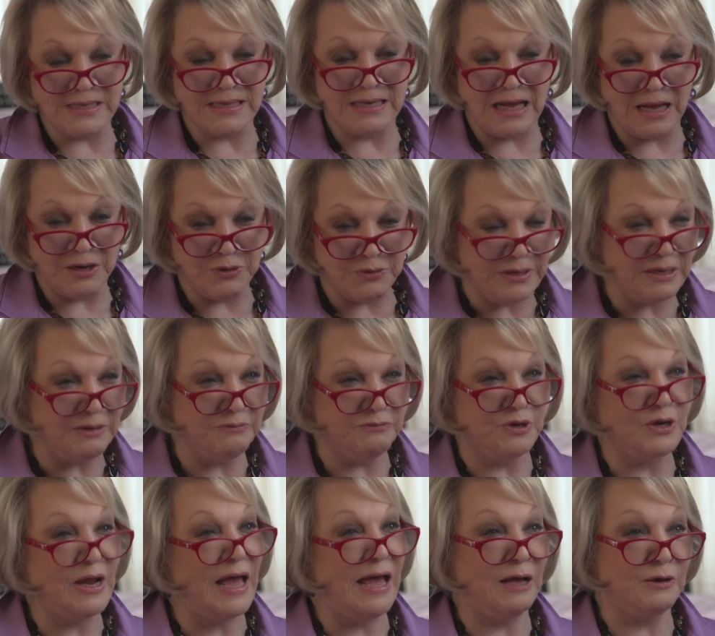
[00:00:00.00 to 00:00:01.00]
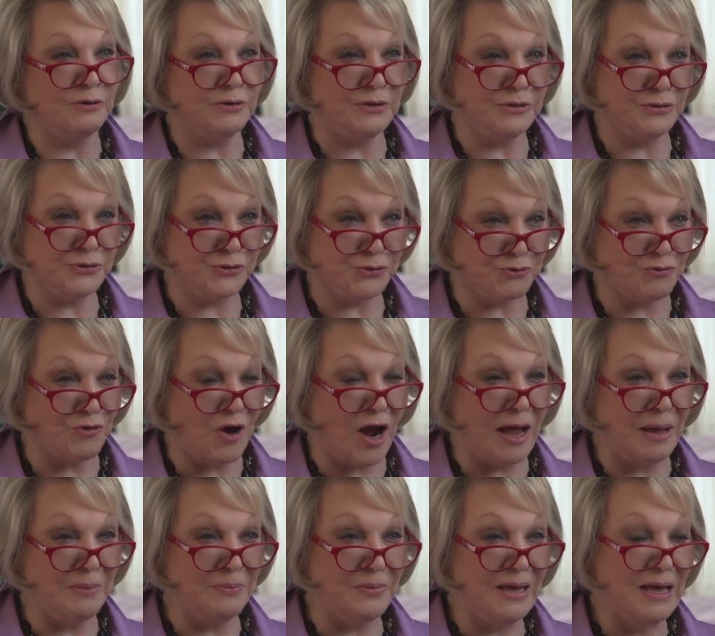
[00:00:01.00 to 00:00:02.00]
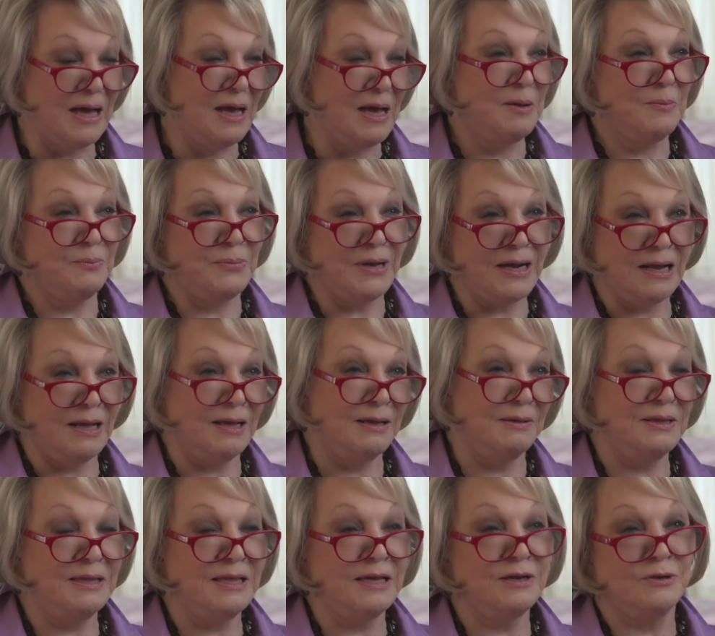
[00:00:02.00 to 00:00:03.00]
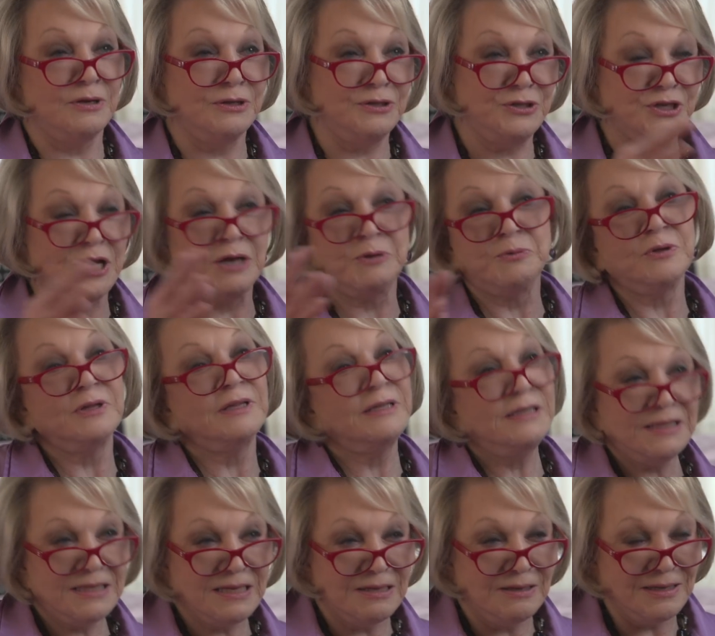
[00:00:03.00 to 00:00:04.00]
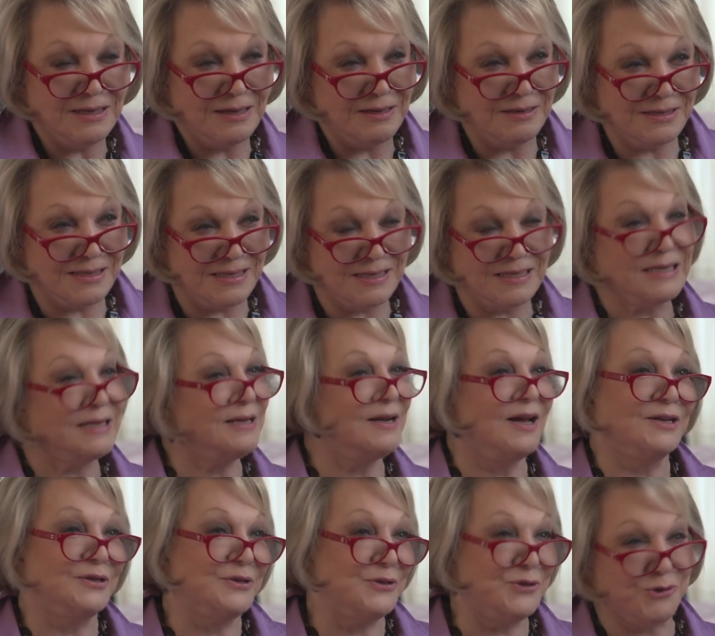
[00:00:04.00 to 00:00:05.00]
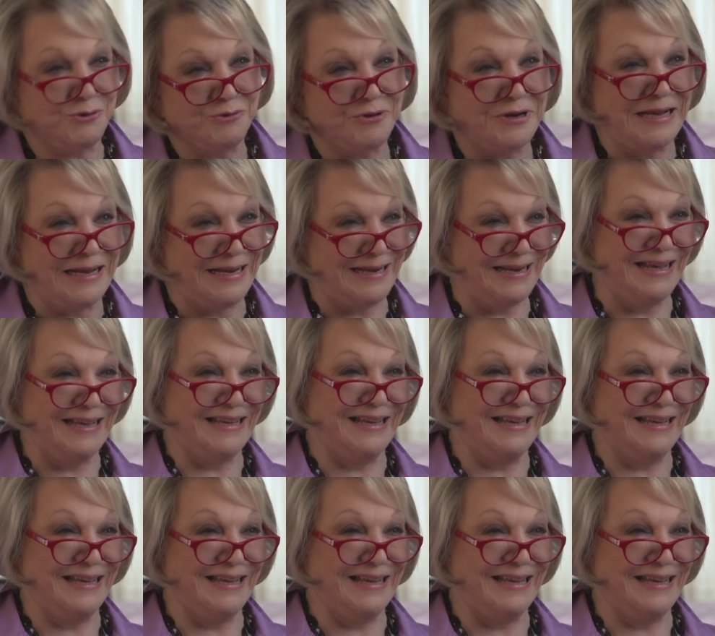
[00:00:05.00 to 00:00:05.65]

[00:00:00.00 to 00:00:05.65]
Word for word: that I don't even know how to describe. But I, they're generally t seen on a screen.